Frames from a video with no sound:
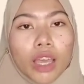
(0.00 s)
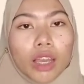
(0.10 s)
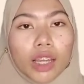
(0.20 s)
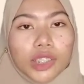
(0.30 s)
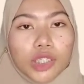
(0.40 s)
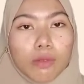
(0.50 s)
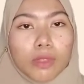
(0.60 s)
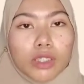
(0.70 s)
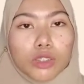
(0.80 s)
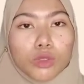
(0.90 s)

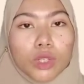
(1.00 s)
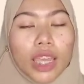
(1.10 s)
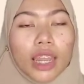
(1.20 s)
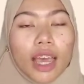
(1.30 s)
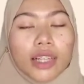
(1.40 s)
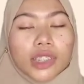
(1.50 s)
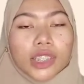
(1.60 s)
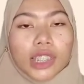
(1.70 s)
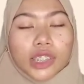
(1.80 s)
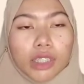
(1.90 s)
customer to enhance
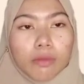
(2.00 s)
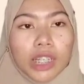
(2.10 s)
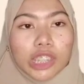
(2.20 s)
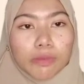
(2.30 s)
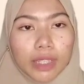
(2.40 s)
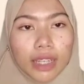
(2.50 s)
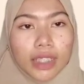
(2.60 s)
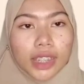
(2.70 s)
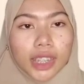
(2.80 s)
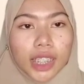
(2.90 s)
customer experience.